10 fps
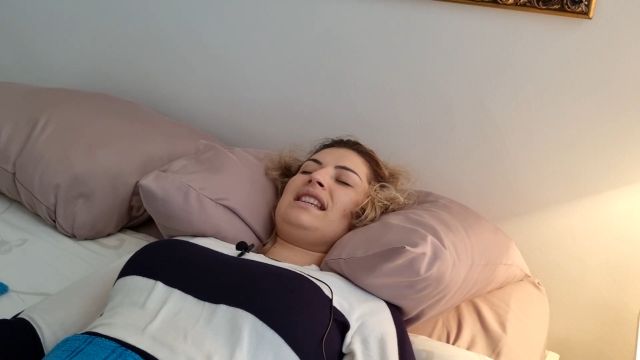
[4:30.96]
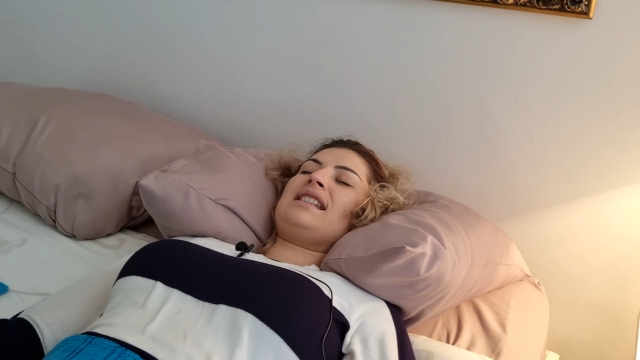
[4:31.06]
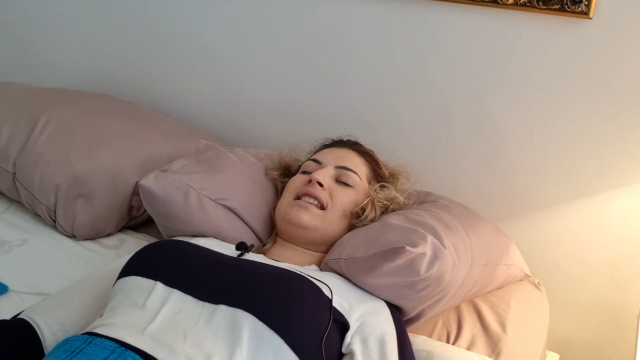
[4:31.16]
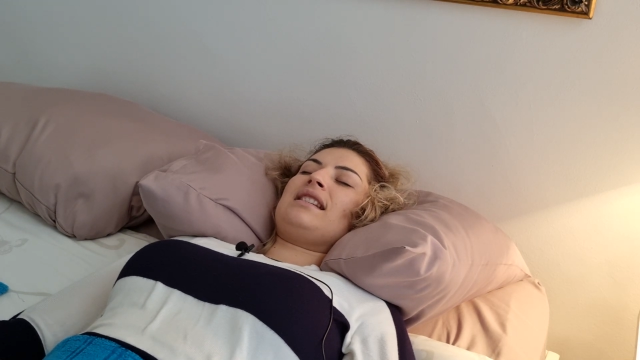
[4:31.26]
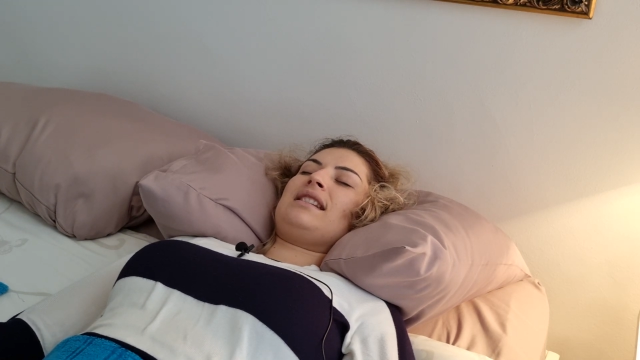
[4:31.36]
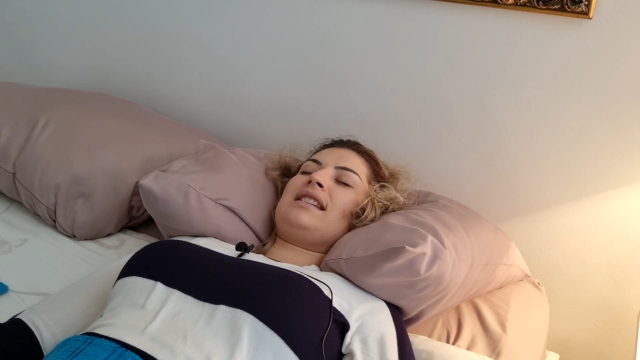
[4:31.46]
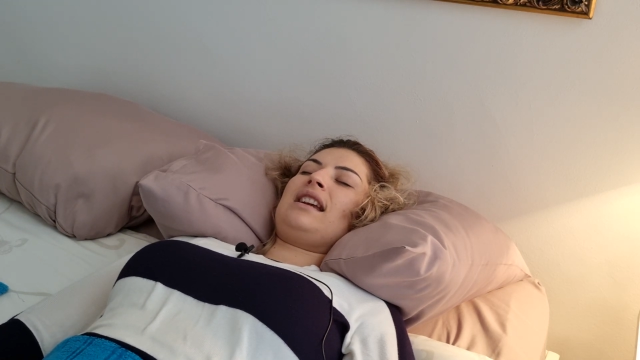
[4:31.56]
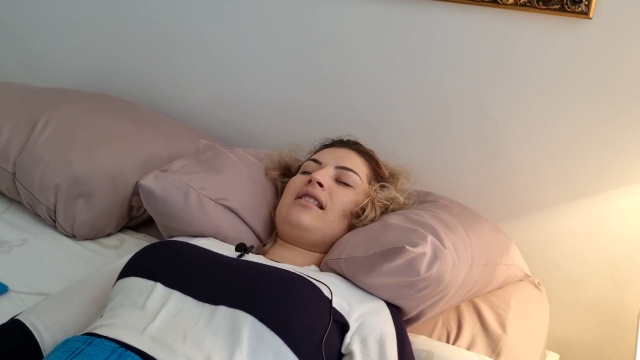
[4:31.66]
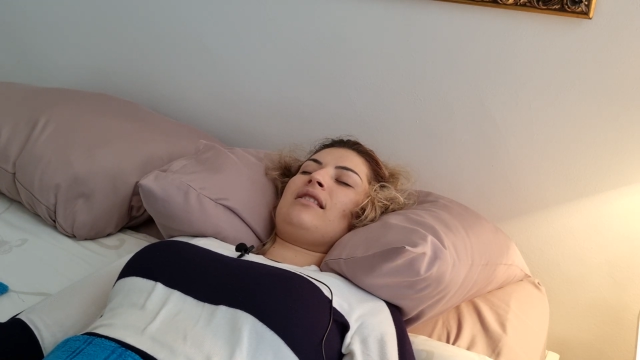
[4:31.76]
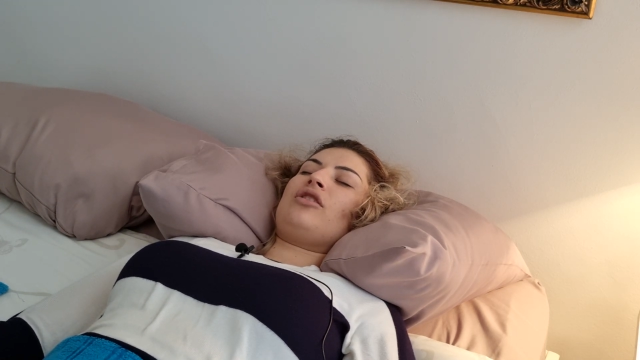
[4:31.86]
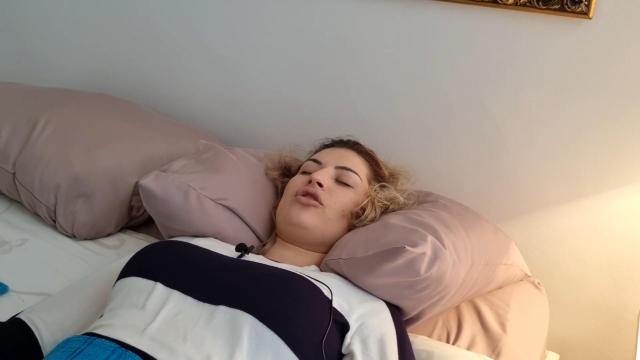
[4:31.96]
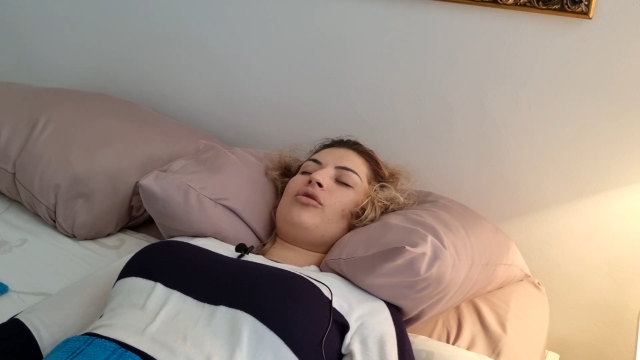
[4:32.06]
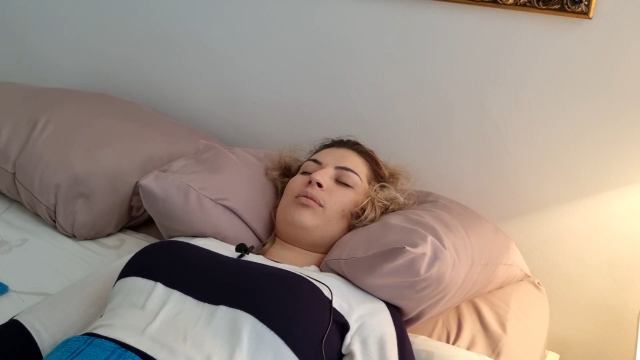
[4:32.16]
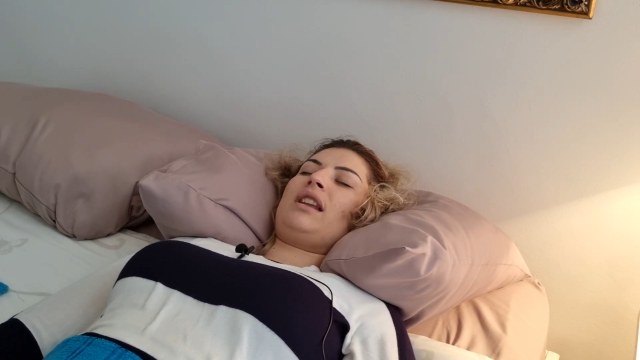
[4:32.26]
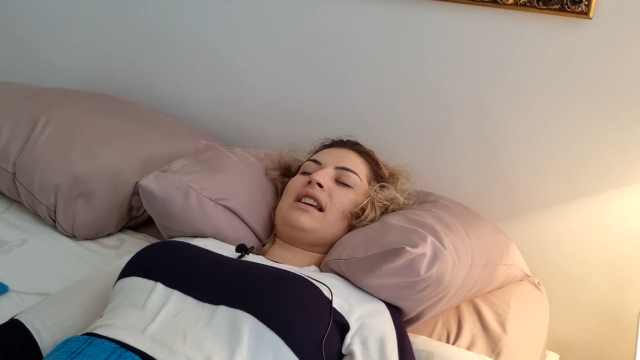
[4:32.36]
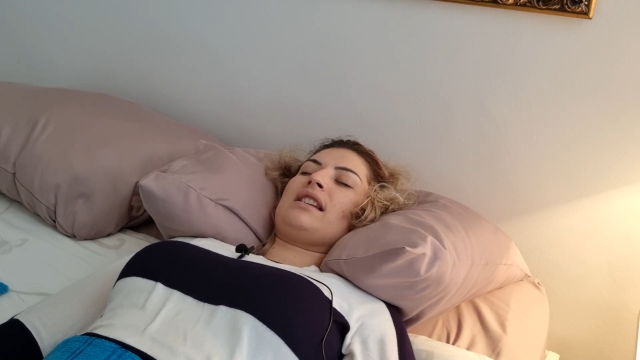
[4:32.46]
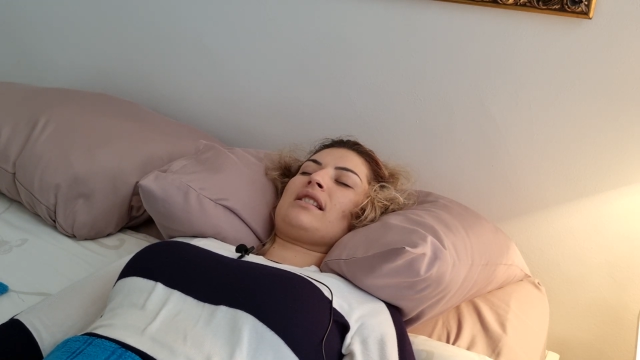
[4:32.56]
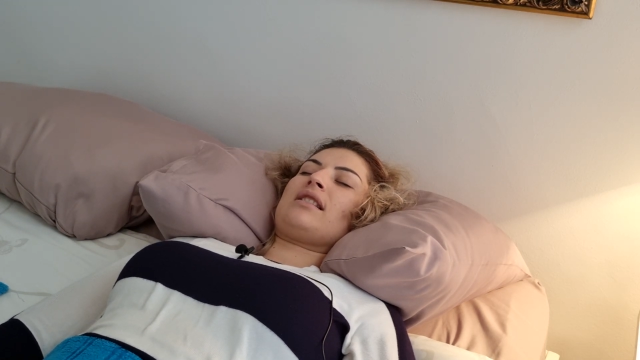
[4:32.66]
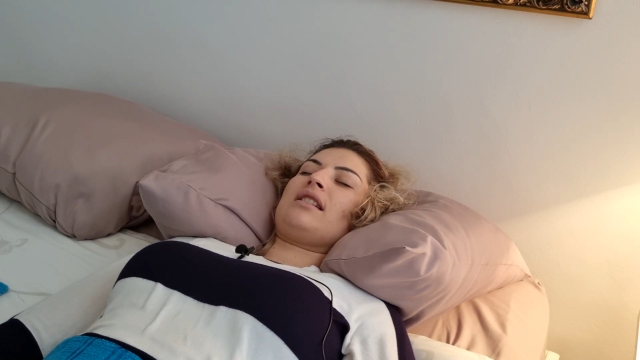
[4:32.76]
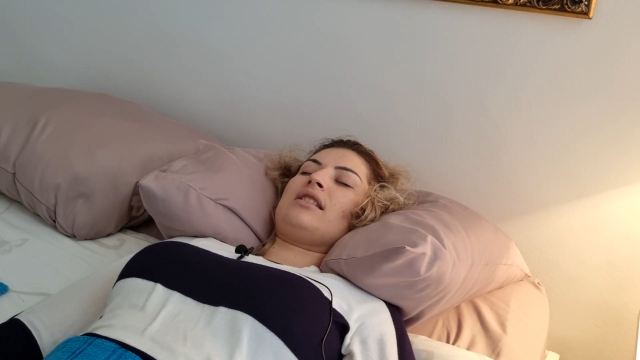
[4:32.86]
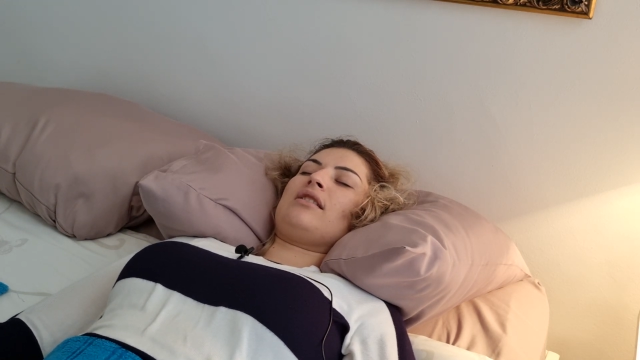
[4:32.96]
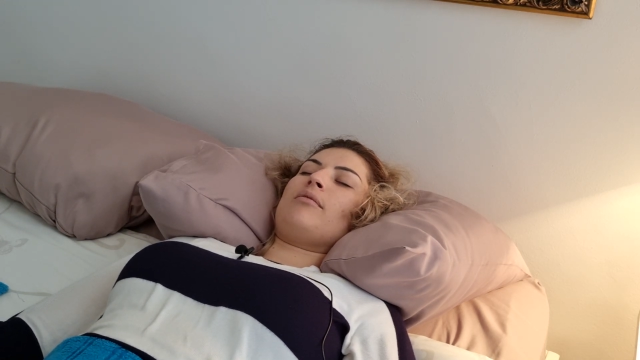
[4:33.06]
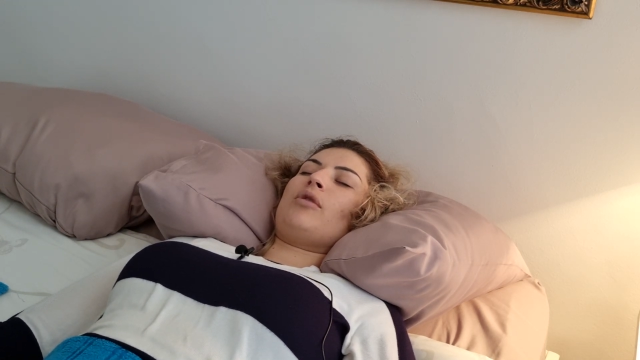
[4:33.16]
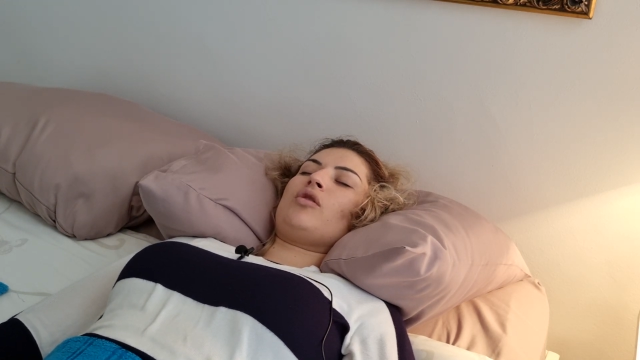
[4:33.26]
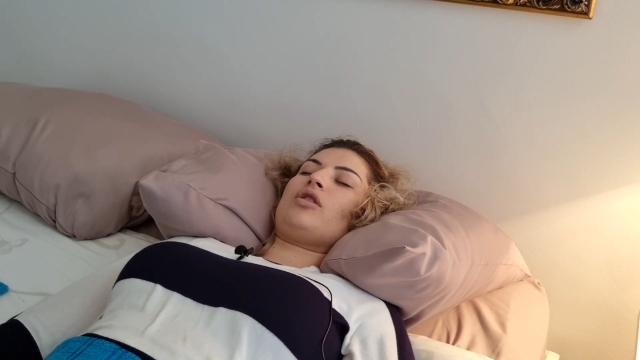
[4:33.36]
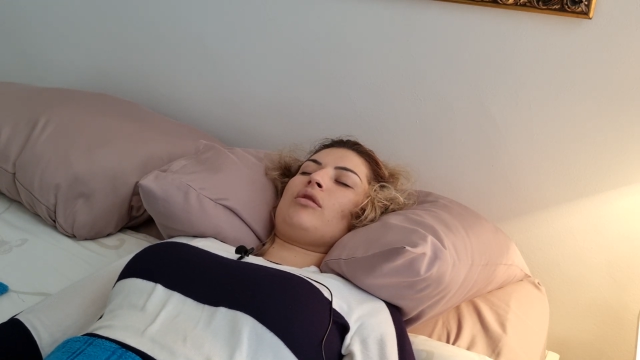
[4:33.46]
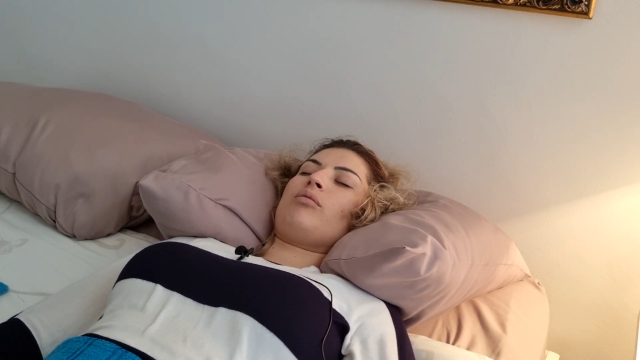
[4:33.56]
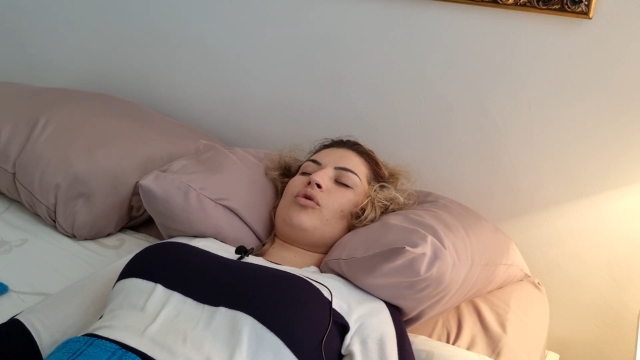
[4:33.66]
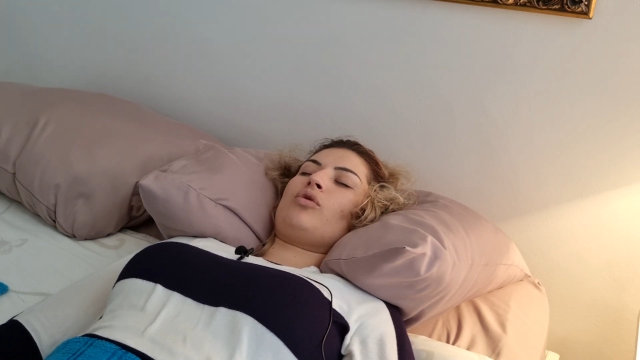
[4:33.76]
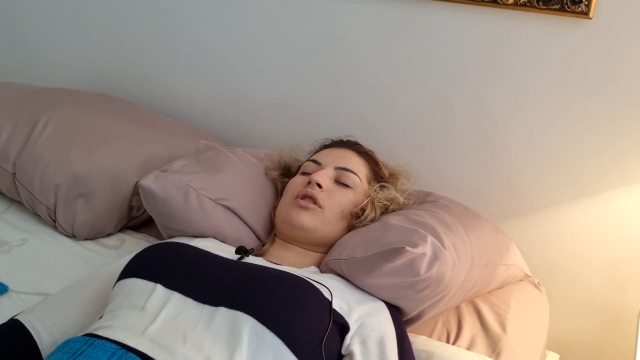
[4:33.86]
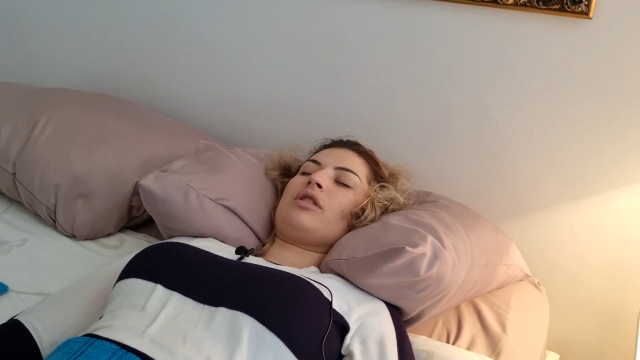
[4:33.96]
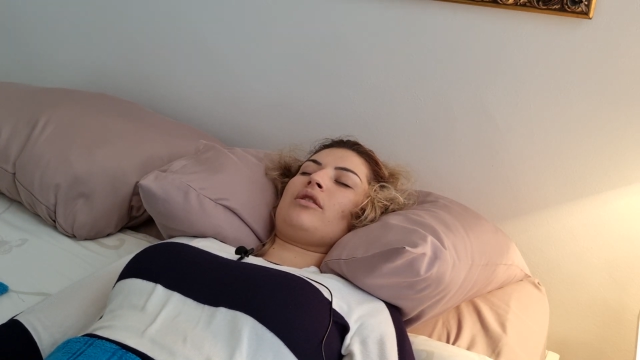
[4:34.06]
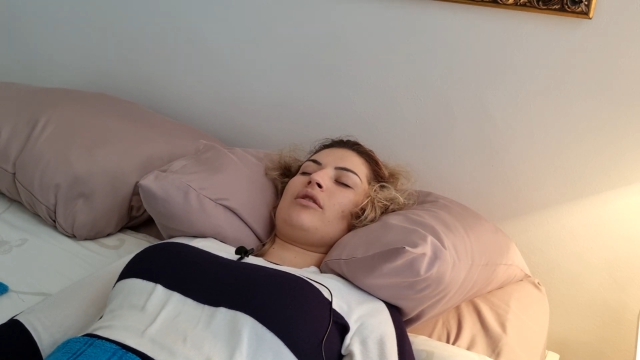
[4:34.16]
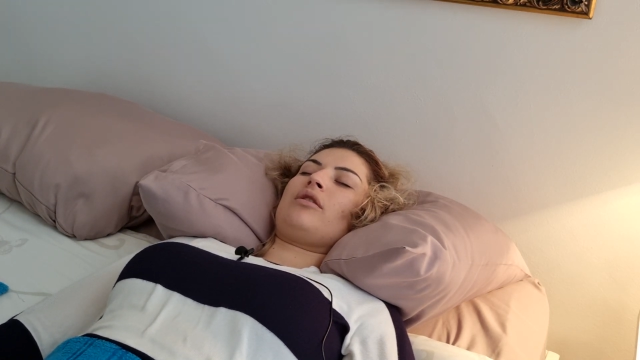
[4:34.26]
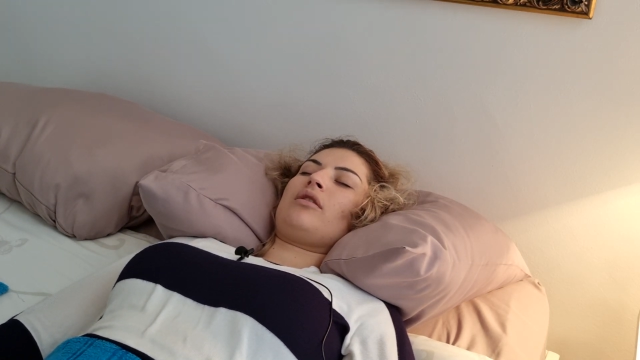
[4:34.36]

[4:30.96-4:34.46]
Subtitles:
It is the intent that you place is the most important.